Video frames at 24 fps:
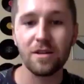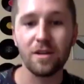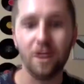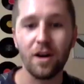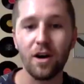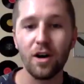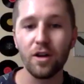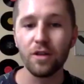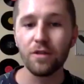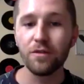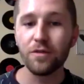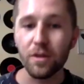
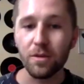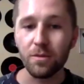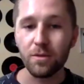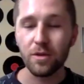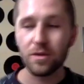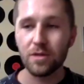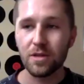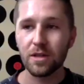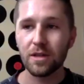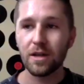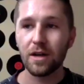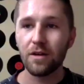all of the
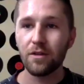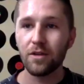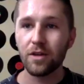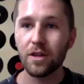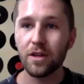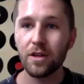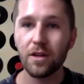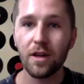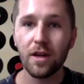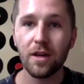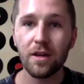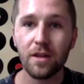music I
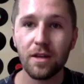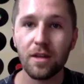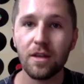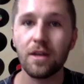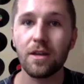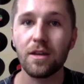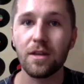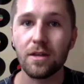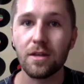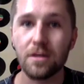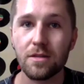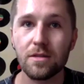really like
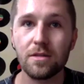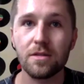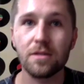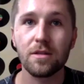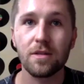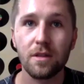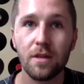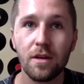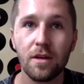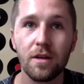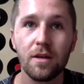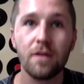
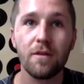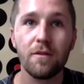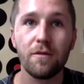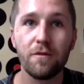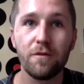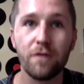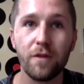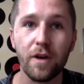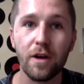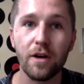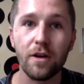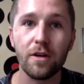is
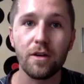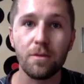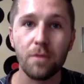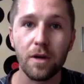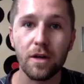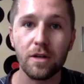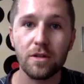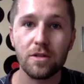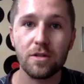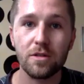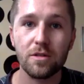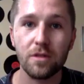very
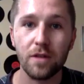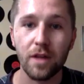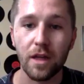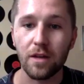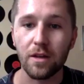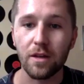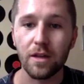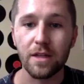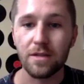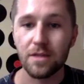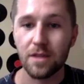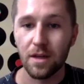much like
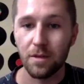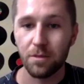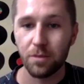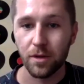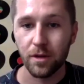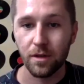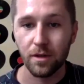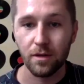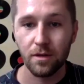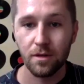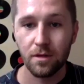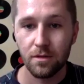Led
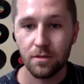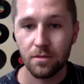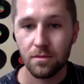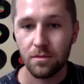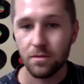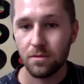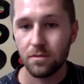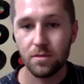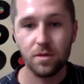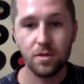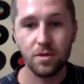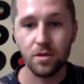Zeppelin,
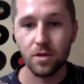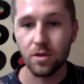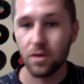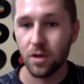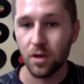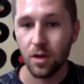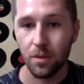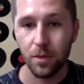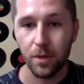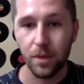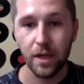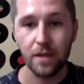uh-huh.
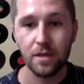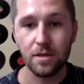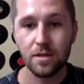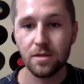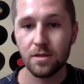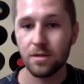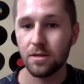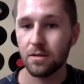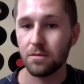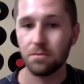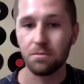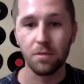studio
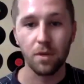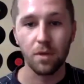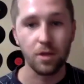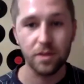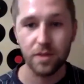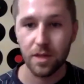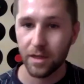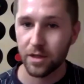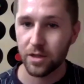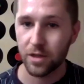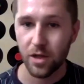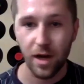based,
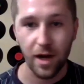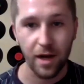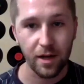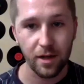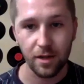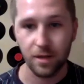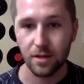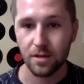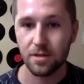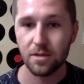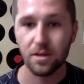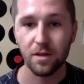
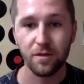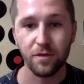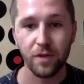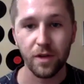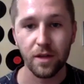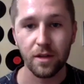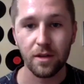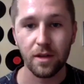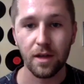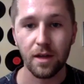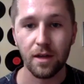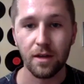multi-tracking, stuff
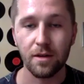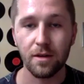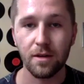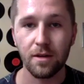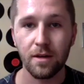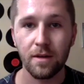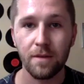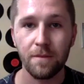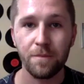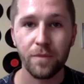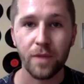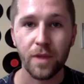like that.
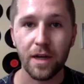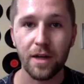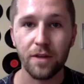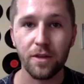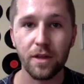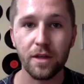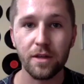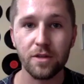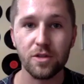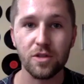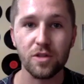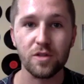I
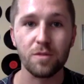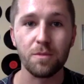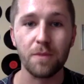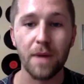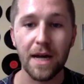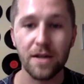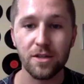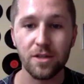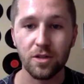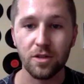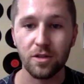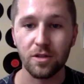think it's just
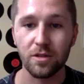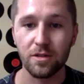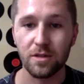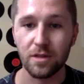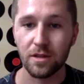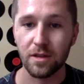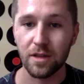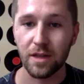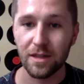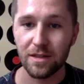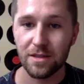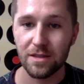magical to
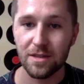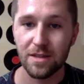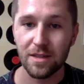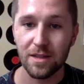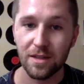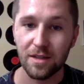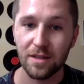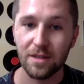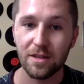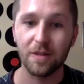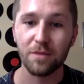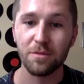like see
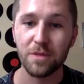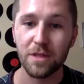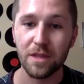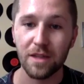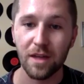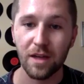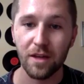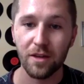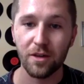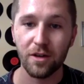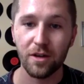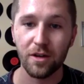it come
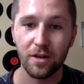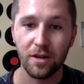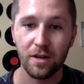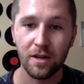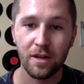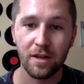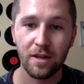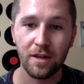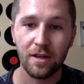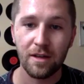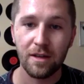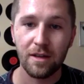together,
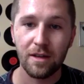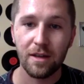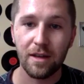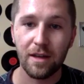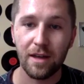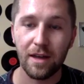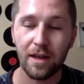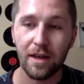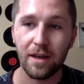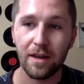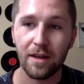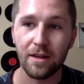
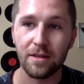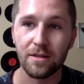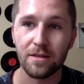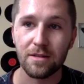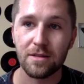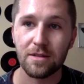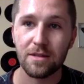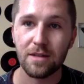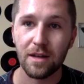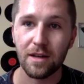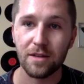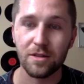and
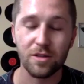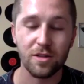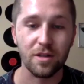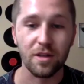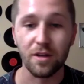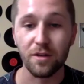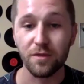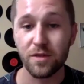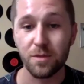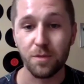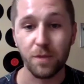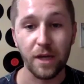I just
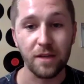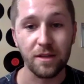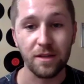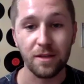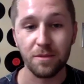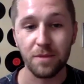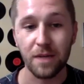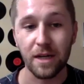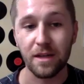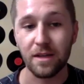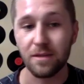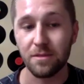love spending
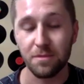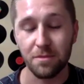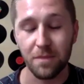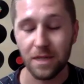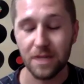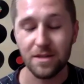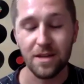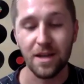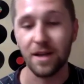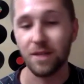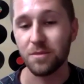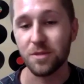my
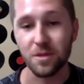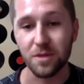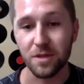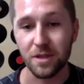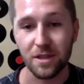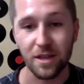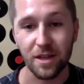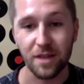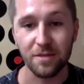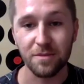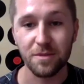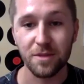time doing
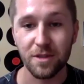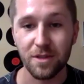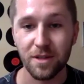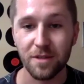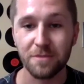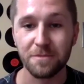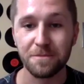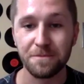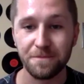that, you know?